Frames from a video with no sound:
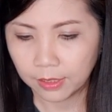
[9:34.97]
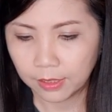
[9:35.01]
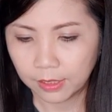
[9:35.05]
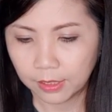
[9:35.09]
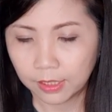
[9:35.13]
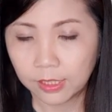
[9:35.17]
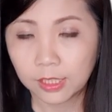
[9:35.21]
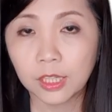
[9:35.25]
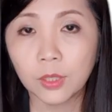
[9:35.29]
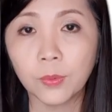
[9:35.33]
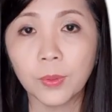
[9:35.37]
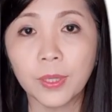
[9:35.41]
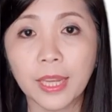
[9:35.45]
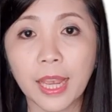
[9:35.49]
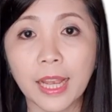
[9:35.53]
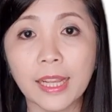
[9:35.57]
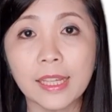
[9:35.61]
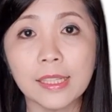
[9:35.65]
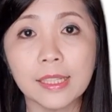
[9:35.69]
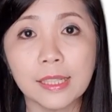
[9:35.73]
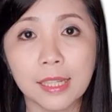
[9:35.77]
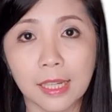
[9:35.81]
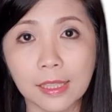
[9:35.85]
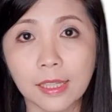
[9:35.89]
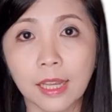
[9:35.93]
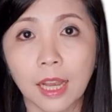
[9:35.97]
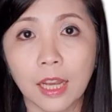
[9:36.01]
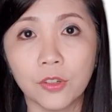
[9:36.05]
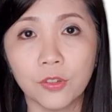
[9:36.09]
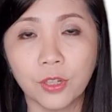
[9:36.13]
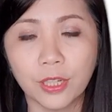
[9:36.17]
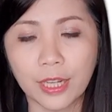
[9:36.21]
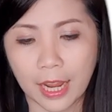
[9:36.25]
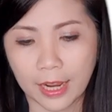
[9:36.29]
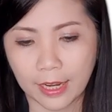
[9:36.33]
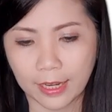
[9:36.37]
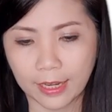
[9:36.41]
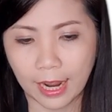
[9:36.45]
So we get
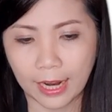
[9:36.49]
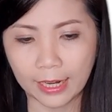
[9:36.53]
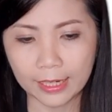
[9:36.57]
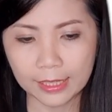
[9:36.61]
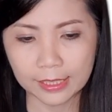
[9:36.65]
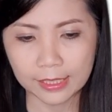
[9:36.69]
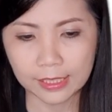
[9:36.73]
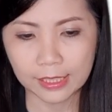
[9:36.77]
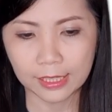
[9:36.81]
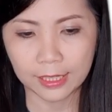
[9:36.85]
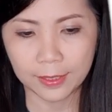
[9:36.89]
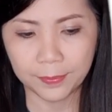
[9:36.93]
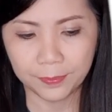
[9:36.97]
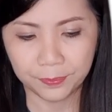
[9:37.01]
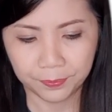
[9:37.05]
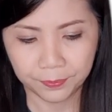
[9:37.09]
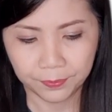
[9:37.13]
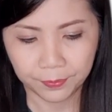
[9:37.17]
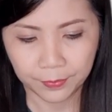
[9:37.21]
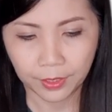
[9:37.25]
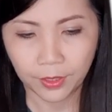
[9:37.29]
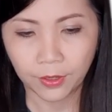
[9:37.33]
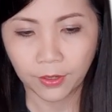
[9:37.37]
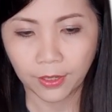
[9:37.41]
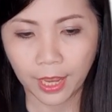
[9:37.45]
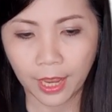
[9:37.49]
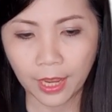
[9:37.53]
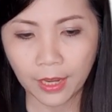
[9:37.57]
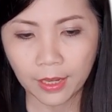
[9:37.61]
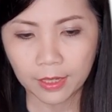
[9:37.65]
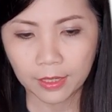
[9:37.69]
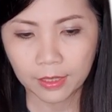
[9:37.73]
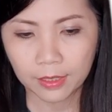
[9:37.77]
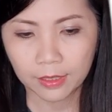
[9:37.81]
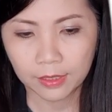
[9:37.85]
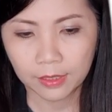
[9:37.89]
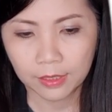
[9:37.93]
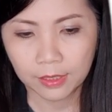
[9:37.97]
690. Okay,
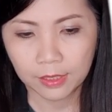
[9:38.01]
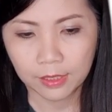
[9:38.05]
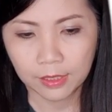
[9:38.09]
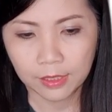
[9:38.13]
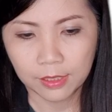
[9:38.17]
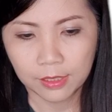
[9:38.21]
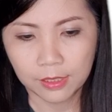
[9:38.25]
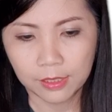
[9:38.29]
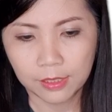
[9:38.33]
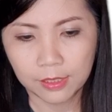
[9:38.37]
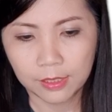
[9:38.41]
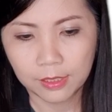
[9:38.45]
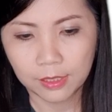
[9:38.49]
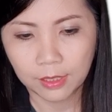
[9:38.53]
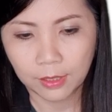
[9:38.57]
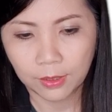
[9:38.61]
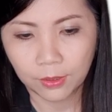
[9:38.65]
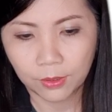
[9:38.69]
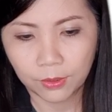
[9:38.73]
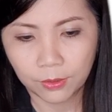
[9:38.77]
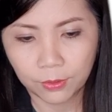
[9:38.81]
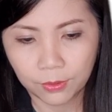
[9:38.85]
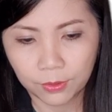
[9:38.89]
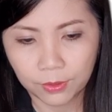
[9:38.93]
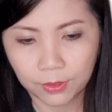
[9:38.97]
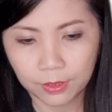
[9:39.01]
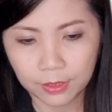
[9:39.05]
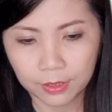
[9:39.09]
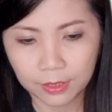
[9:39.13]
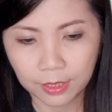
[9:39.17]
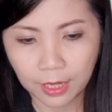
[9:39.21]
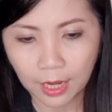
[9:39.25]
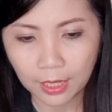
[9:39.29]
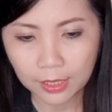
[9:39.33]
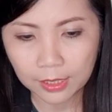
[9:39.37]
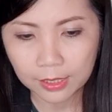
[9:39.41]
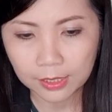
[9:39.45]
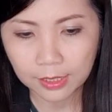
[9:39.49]
so
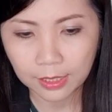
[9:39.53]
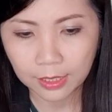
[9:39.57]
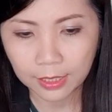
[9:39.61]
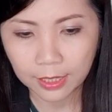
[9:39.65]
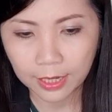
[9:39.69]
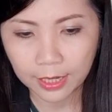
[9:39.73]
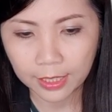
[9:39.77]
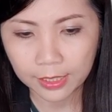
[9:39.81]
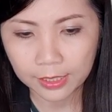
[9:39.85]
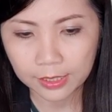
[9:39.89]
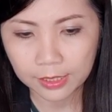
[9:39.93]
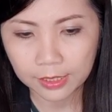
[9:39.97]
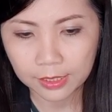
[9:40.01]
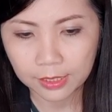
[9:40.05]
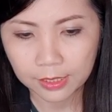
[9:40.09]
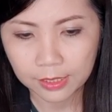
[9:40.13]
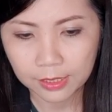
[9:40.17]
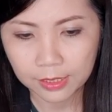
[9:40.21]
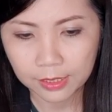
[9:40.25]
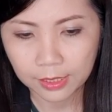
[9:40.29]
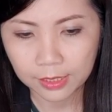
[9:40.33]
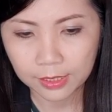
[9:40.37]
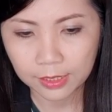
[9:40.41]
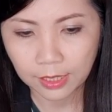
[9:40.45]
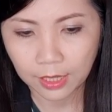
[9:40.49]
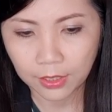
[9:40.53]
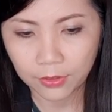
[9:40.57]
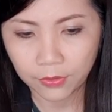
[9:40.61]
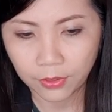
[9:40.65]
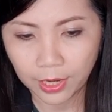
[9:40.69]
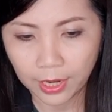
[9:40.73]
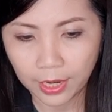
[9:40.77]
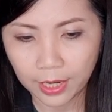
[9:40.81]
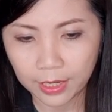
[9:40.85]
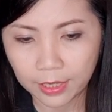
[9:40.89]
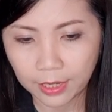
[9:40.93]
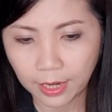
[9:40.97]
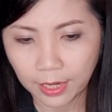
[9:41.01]
the answer is
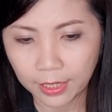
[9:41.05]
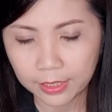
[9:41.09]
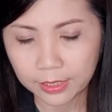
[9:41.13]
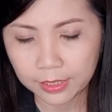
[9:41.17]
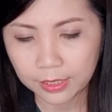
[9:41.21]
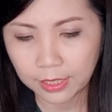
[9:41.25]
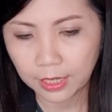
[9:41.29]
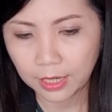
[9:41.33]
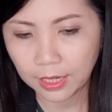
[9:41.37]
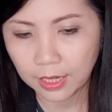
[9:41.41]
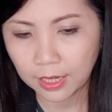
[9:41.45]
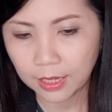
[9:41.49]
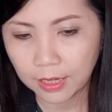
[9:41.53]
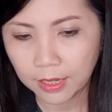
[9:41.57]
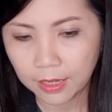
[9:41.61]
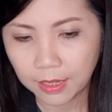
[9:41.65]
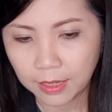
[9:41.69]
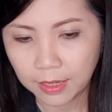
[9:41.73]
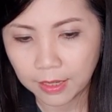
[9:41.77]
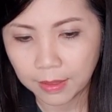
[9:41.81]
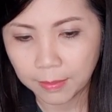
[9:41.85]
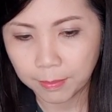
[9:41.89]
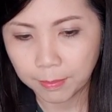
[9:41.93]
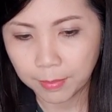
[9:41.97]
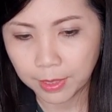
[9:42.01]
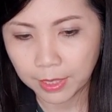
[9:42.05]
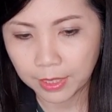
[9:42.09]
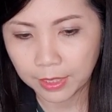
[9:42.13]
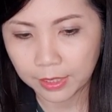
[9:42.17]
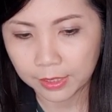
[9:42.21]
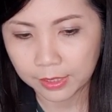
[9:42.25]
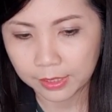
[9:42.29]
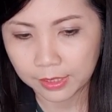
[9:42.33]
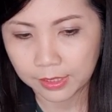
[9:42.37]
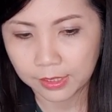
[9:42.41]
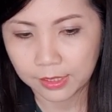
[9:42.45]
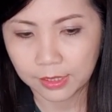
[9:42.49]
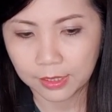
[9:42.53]
690
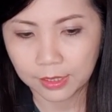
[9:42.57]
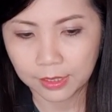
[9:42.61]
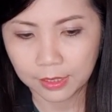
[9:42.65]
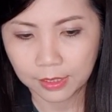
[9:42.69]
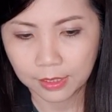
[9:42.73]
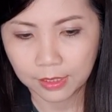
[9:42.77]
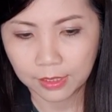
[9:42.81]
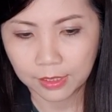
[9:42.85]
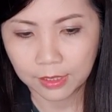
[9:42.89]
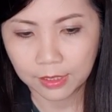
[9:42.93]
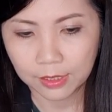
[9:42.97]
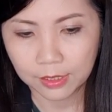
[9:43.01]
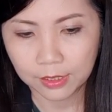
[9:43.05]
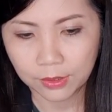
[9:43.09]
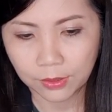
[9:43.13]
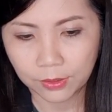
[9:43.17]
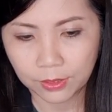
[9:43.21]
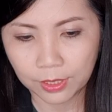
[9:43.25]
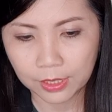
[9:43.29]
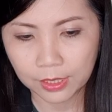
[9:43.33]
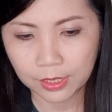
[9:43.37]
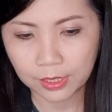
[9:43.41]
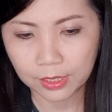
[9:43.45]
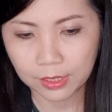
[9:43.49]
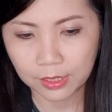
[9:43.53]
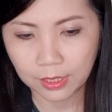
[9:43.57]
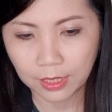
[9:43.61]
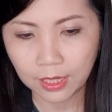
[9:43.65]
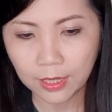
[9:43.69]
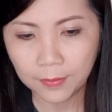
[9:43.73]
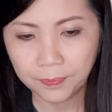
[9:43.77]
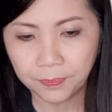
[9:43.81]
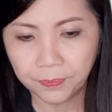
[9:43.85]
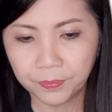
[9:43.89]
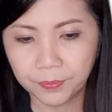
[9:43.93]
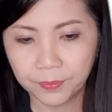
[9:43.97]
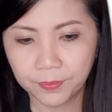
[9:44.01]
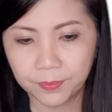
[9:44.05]
meters. So this is the
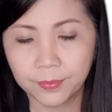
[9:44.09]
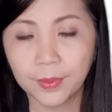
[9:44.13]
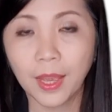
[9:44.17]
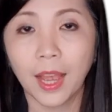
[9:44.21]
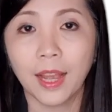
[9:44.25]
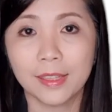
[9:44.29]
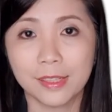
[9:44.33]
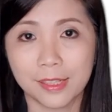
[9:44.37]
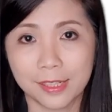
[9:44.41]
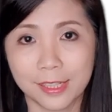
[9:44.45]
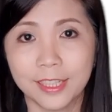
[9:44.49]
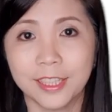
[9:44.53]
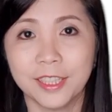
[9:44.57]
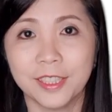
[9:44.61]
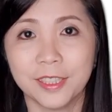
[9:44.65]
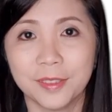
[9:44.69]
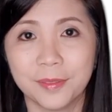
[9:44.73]
answer.